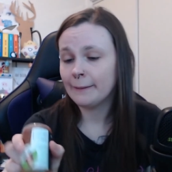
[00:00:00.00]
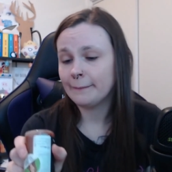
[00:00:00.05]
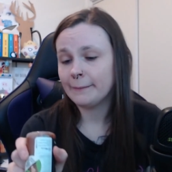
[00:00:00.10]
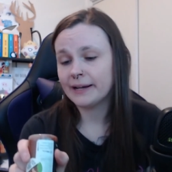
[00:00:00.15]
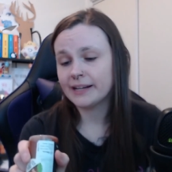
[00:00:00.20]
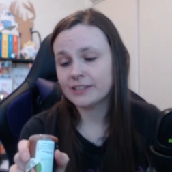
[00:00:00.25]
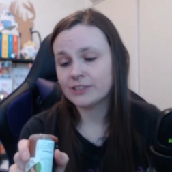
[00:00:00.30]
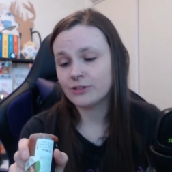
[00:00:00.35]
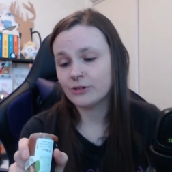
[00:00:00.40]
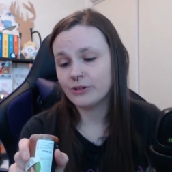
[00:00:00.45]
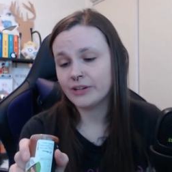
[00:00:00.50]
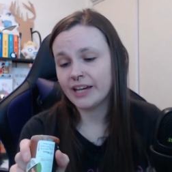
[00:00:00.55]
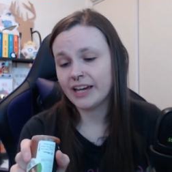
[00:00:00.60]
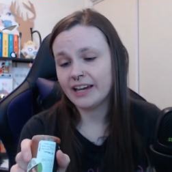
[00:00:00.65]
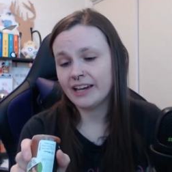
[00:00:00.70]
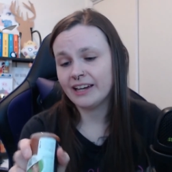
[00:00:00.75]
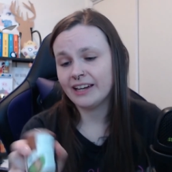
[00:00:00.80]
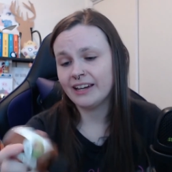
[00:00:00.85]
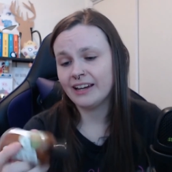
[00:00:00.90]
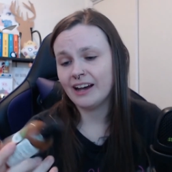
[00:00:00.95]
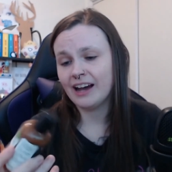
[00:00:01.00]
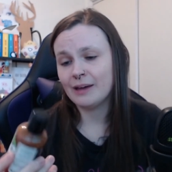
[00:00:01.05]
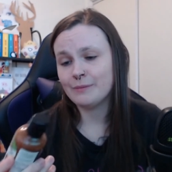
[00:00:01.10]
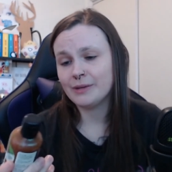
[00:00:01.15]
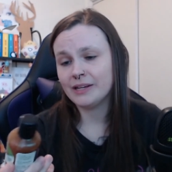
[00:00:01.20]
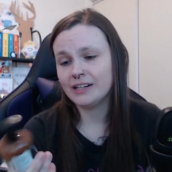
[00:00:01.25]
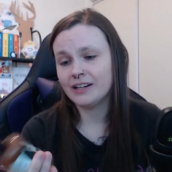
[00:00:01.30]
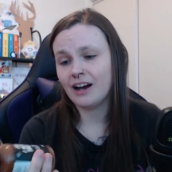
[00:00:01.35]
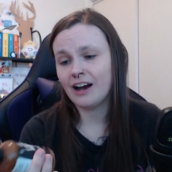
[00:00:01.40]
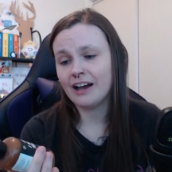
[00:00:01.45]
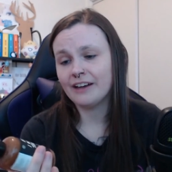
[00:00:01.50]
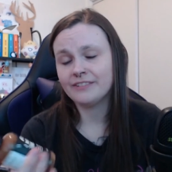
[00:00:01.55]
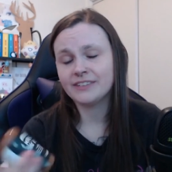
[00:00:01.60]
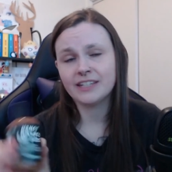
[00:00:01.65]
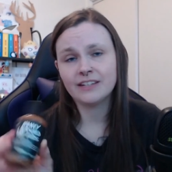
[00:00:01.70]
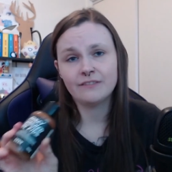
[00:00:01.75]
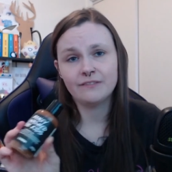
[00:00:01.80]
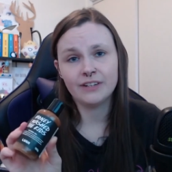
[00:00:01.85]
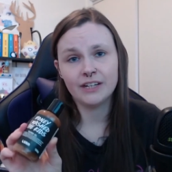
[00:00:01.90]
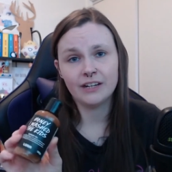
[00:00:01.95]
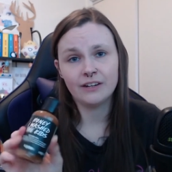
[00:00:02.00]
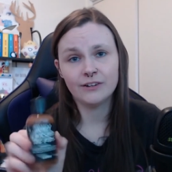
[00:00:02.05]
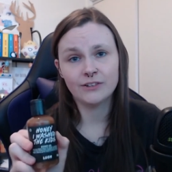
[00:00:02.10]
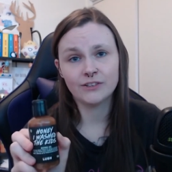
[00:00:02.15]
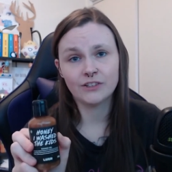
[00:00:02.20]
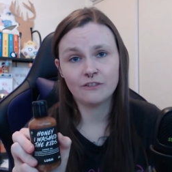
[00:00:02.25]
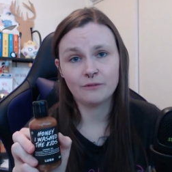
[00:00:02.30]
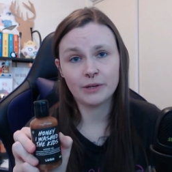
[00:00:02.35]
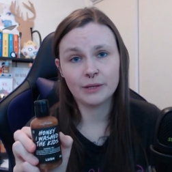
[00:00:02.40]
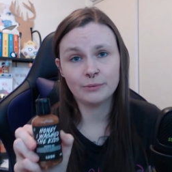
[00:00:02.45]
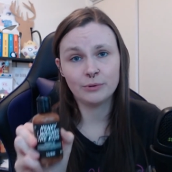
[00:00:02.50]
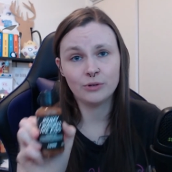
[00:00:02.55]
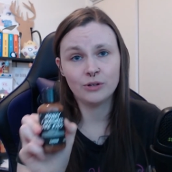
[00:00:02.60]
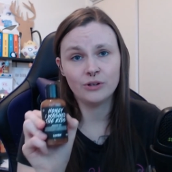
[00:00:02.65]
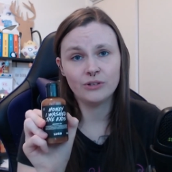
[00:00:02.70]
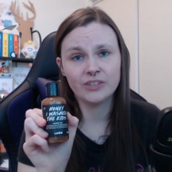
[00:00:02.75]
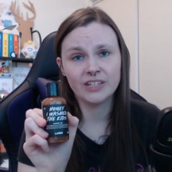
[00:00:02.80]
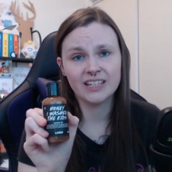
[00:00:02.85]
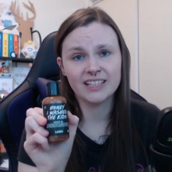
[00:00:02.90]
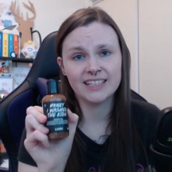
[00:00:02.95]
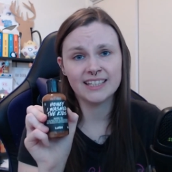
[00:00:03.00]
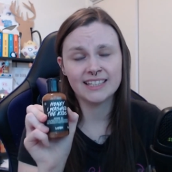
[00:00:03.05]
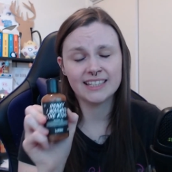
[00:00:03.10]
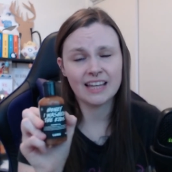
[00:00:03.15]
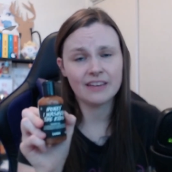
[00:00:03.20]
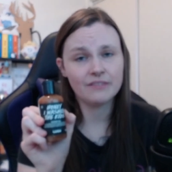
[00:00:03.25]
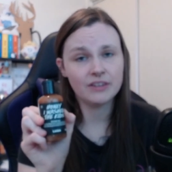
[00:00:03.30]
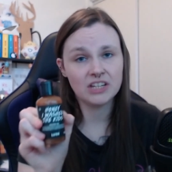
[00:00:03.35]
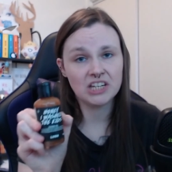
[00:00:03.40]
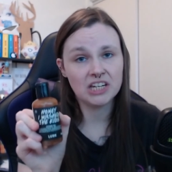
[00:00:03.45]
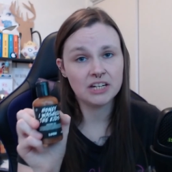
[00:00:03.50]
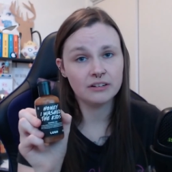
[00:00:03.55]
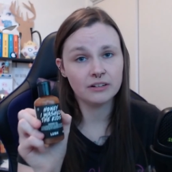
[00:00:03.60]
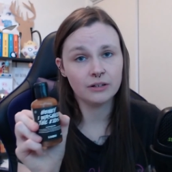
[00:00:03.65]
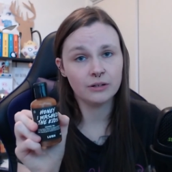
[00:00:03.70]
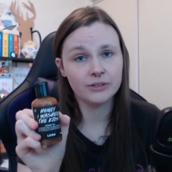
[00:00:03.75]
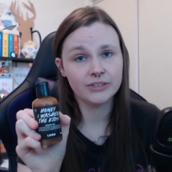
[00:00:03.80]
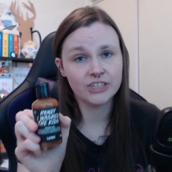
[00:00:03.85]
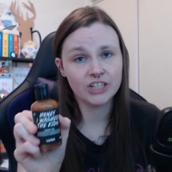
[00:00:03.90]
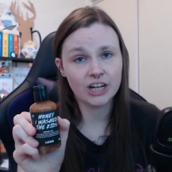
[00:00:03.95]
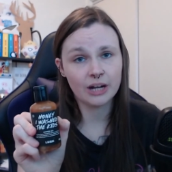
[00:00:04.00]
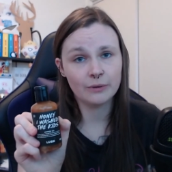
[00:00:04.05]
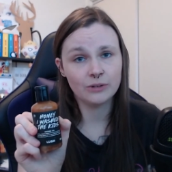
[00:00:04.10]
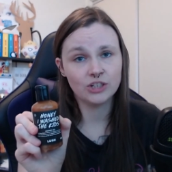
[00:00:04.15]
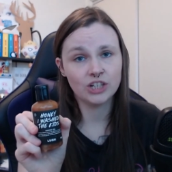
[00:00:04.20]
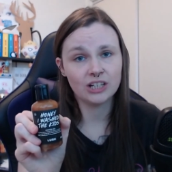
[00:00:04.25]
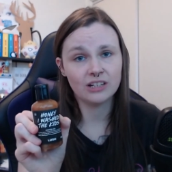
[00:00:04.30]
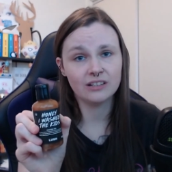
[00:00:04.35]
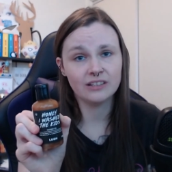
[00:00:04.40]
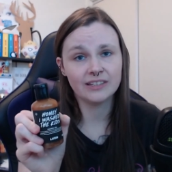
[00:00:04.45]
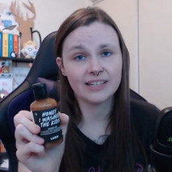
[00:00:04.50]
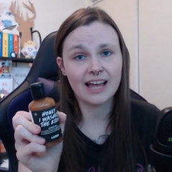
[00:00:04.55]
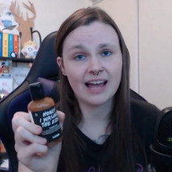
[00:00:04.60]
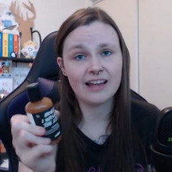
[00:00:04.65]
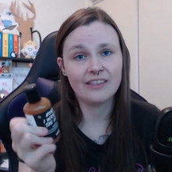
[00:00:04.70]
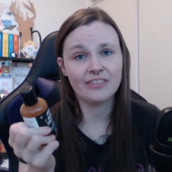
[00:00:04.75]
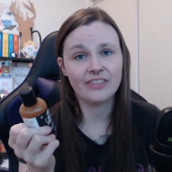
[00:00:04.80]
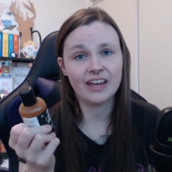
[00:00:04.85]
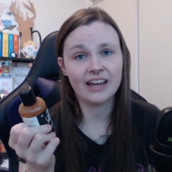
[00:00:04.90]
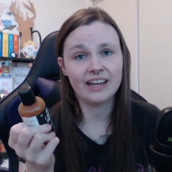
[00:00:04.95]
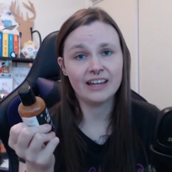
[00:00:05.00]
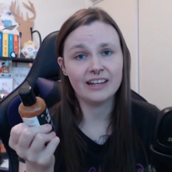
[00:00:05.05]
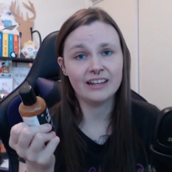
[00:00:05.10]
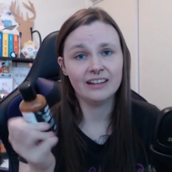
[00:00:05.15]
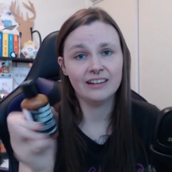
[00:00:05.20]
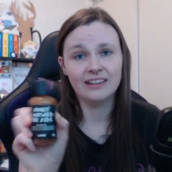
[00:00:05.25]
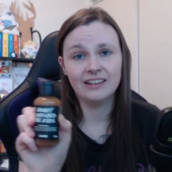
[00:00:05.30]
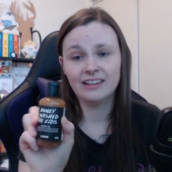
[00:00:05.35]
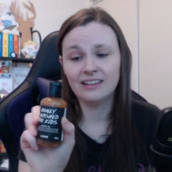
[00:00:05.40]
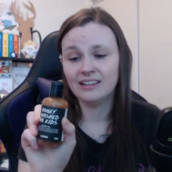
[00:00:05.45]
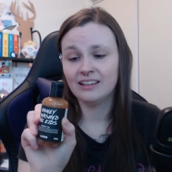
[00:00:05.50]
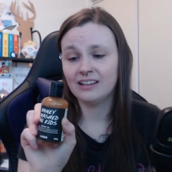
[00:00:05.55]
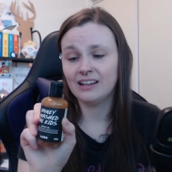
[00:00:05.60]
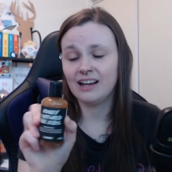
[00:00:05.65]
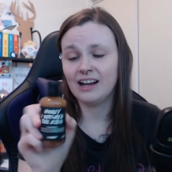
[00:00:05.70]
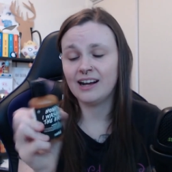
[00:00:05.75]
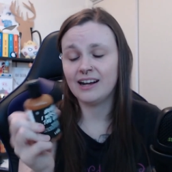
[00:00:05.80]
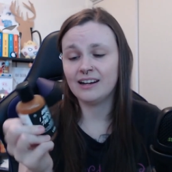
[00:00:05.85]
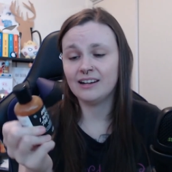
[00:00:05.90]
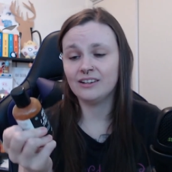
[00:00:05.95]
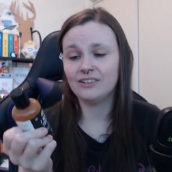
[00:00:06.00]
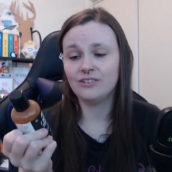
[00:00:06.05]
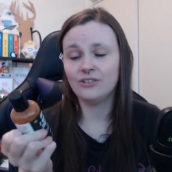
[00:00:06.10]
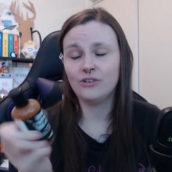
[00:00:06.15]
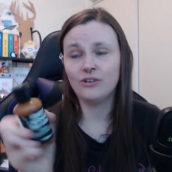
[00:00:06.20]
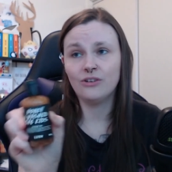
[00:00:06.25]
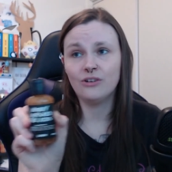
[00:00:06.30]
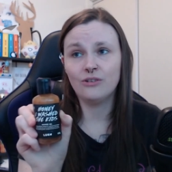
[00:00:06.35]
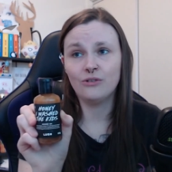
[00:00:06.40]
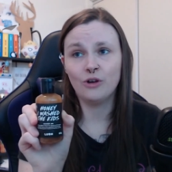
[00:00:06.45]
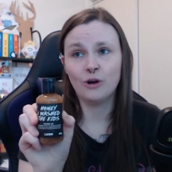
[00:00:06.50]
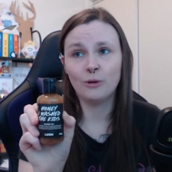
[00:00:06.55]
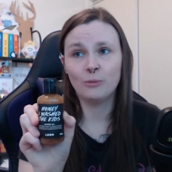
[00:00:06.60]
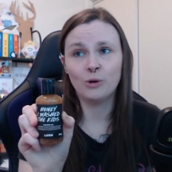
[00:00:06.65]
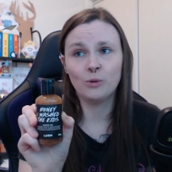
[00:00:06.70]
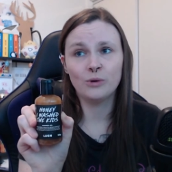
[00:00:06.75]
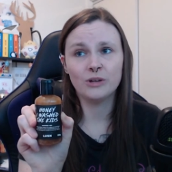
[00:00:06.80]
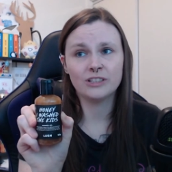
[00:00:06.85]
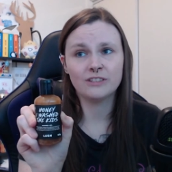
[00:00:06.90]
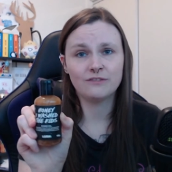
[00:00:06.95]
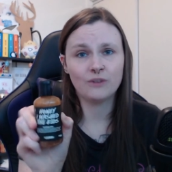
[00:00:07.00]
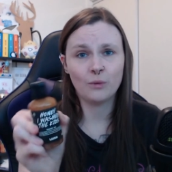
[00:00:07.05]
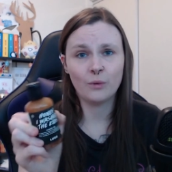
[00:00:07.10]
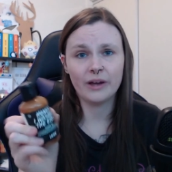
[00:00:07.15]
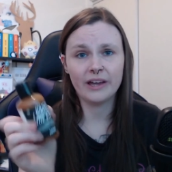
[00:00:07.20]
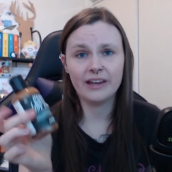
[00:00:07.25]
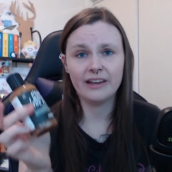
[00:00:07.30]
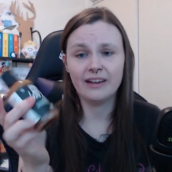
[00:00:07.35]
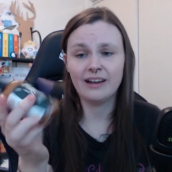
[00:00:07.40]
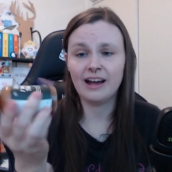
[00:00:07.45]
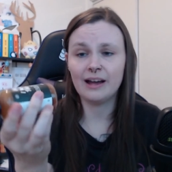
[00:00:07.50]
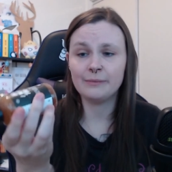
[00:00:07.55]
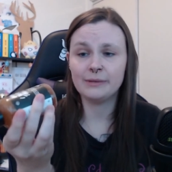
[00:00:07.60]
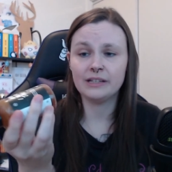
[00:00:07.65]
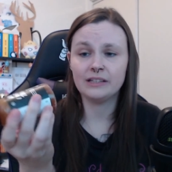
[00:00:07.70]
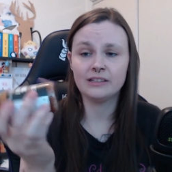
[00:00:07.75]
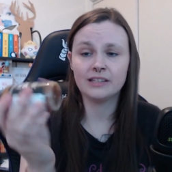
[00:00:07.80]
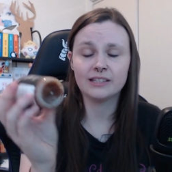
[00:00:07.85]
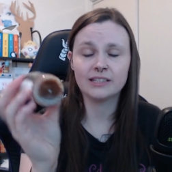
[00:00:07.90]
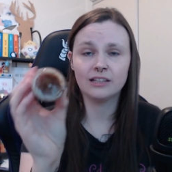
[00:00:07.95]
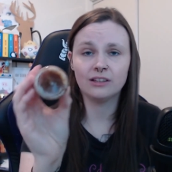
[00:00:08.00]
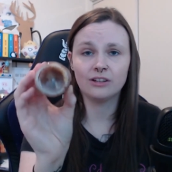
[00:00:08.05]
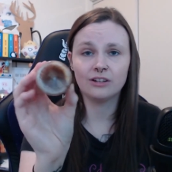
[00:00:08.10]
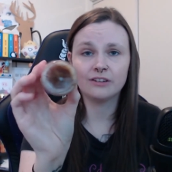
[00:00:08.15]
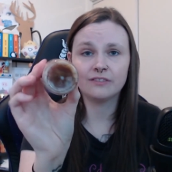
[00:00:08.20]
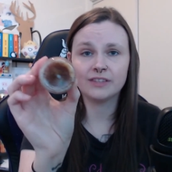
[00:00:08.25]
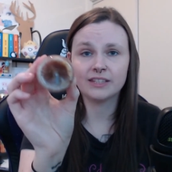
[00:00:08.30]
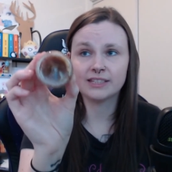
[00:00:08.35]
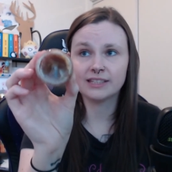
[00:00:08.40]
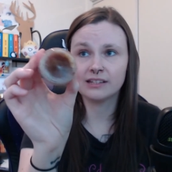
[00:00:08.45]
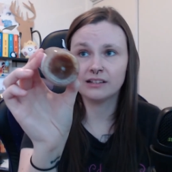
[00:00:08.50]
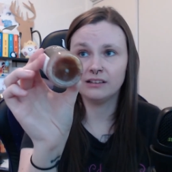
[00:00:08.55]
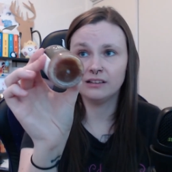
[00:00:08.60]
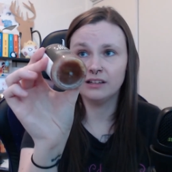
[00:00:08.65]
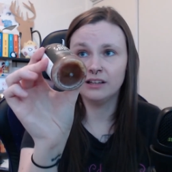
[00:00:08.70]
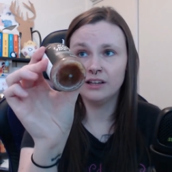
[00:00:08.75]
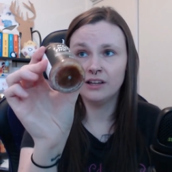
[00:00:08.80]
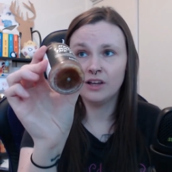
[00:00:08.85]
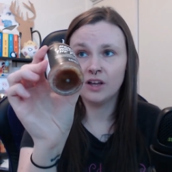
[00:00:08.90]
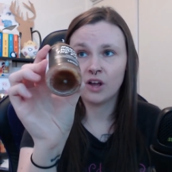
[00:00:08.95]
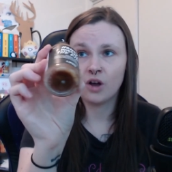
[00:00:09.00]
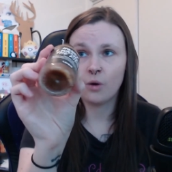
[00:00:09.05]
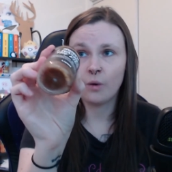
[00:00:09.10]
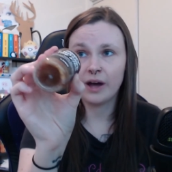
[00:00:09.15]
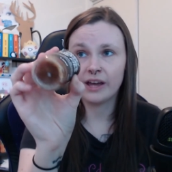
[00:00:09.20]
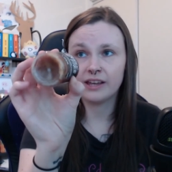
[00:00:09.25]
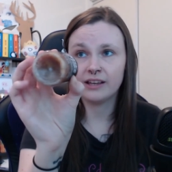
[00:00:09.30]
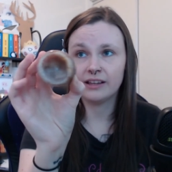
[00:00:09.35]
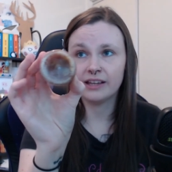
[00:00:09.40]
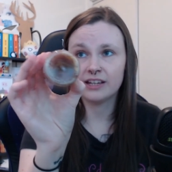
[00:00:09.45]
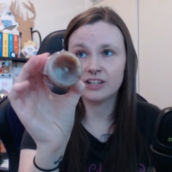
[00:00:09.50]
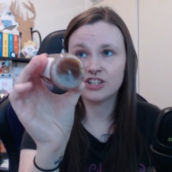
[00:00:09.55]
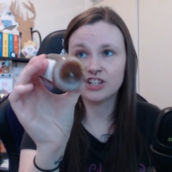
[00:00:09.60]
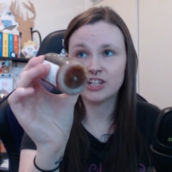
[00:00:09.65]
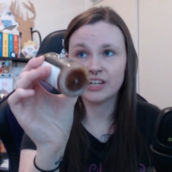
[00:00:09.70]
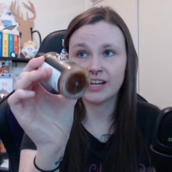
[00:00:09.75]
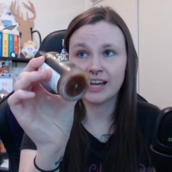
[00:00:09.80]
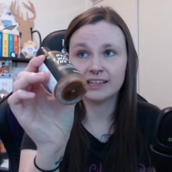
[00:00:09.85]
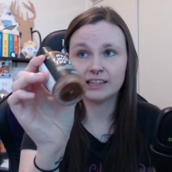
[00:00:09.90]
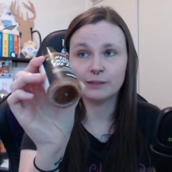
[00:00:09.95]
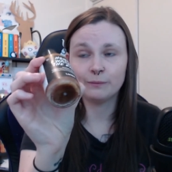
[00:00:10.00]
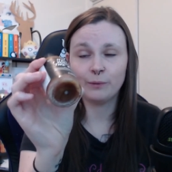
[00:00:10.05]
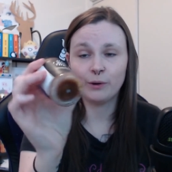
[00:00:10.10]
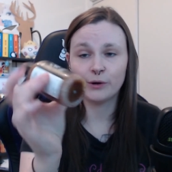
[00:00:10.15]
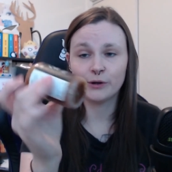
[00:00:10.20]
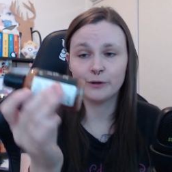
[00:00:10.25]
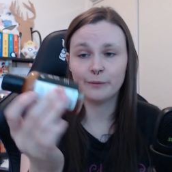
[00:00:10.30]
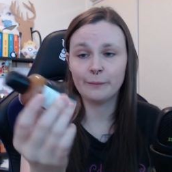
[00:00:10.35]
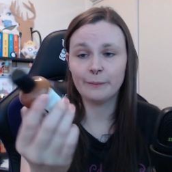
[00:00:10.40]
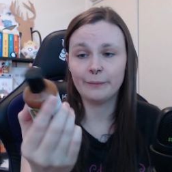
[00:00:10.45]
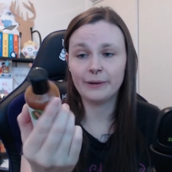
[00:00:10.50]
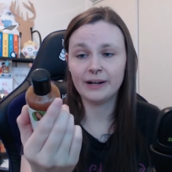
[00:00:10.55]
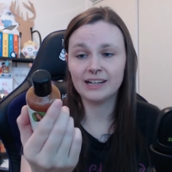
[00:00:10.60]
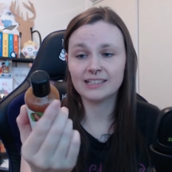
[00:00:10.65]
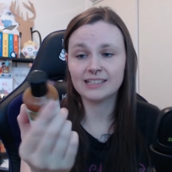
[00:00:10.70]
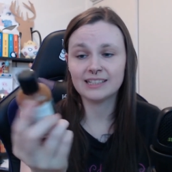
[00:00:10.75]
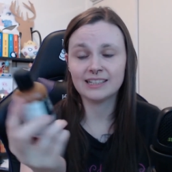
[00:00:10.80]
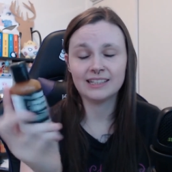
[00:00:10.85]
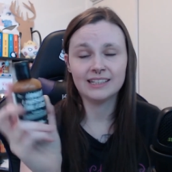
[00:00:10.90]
But it's okay. I mean, I've seen videos of people using 7-year-old shower gels and they no more worse for wear. I mean, there's a lot of this little coagulation at the bottom, but